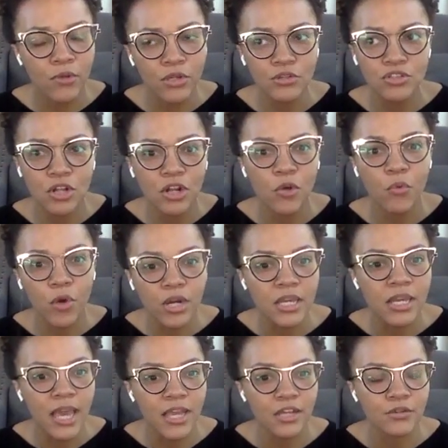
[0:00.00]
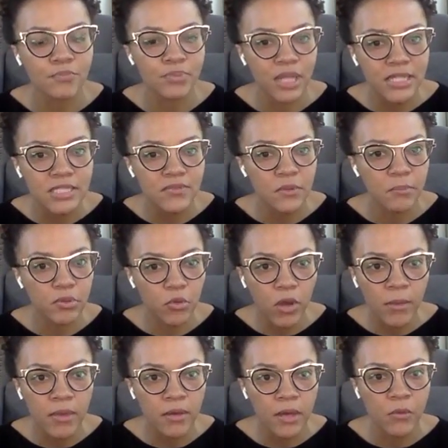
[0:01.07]
started working at your place of
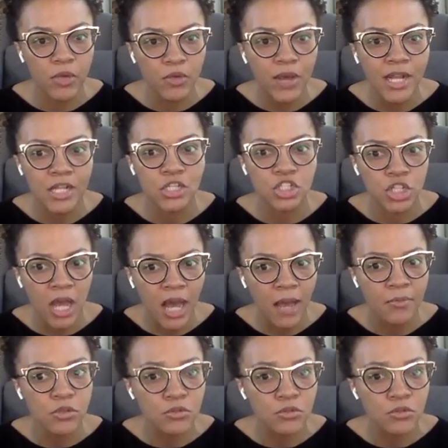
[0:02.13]
employment, like when you got a job,